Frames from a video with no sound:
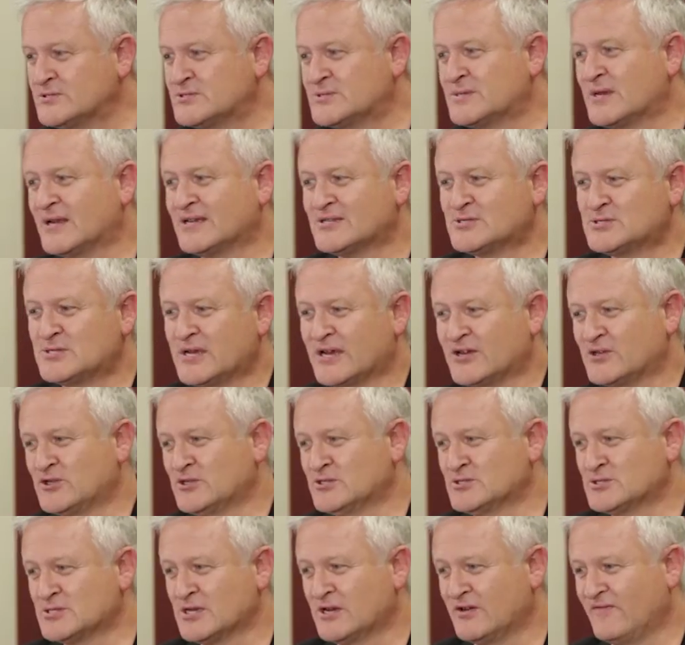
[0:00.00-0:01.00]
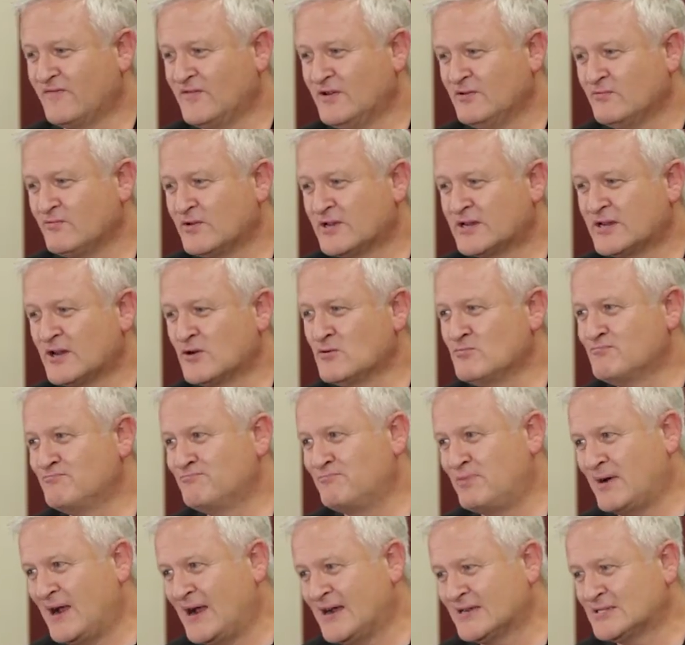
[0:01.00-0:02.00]
that section's over, we go
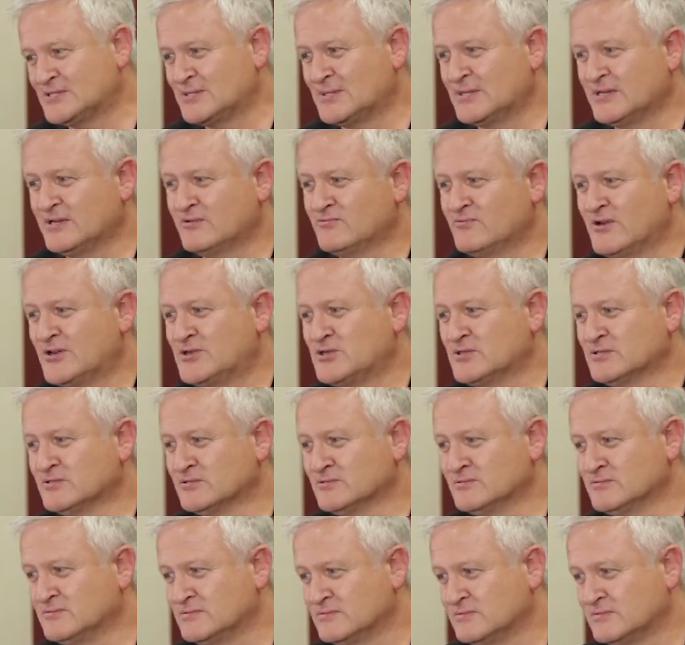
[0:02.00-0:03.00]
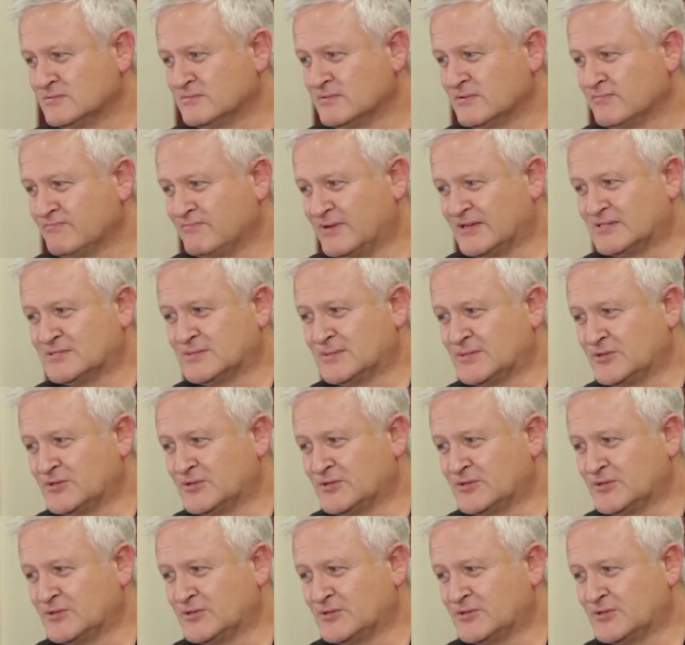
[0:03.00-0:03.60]
back to the original bit of the